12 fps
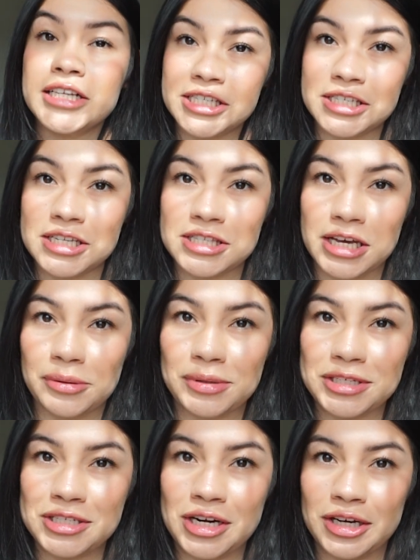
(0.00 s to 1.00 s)
Since I
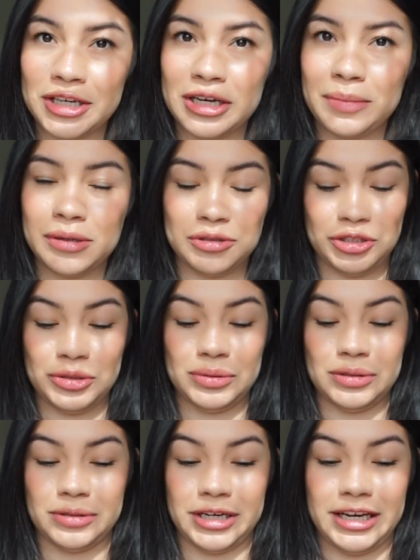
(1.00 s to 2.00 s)
was talking about
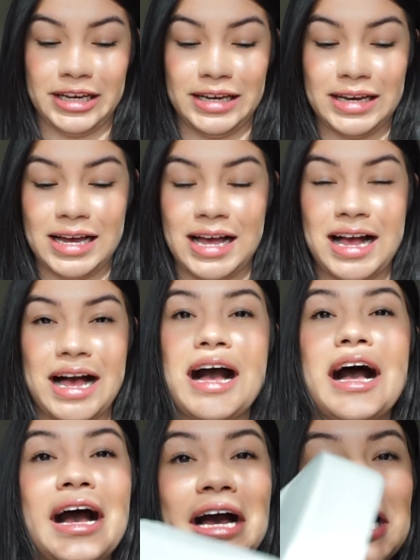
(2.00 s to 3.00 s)
jewelry,
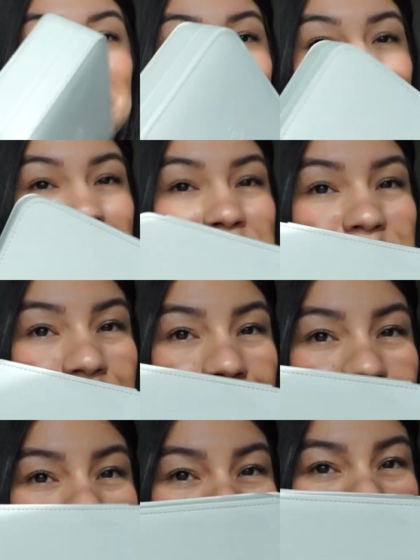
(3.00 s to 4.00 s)
I
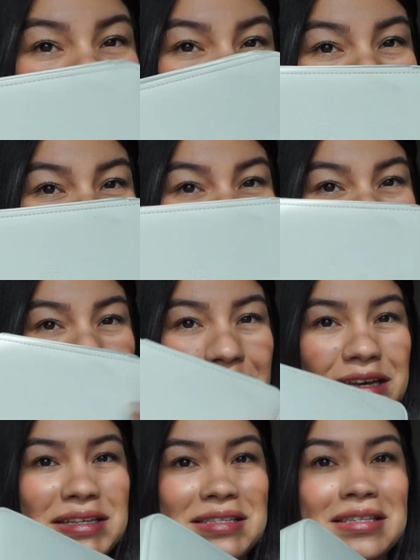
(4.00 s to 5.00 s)
recommend a jewelry case.